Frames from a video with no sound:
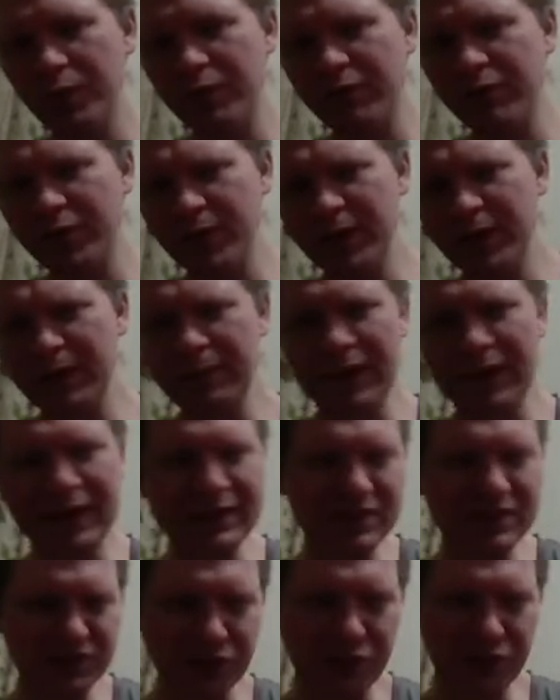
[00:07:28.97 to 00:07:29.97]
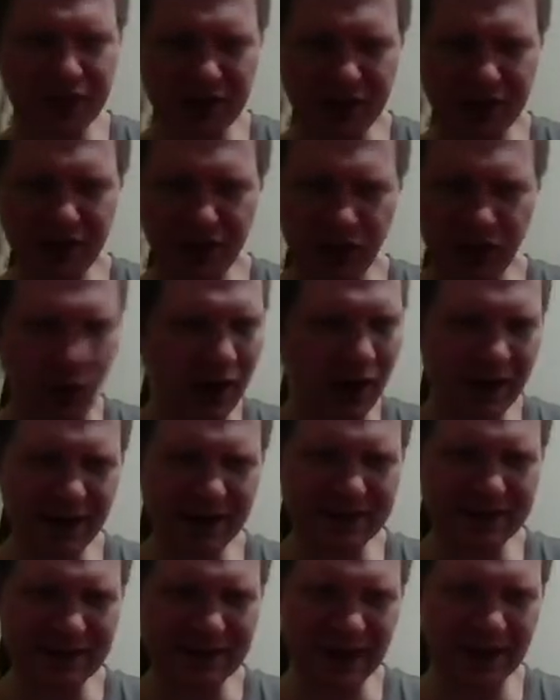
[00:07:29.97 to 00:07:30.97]
Fury means you can go ahead and
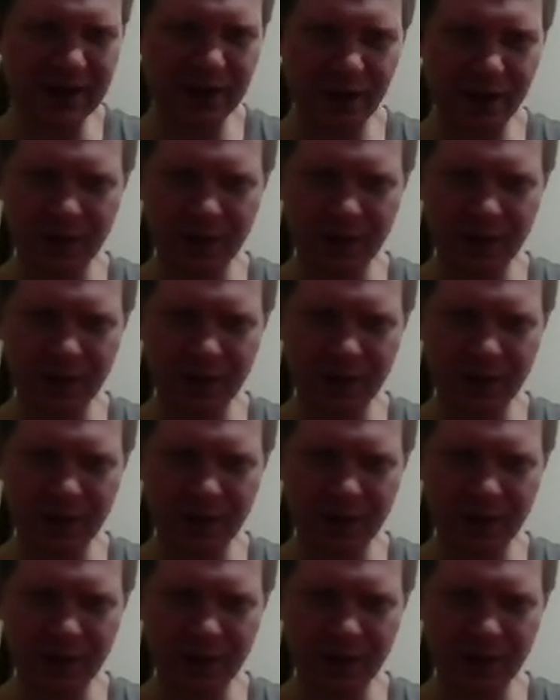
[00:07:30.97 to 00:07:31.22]
attack another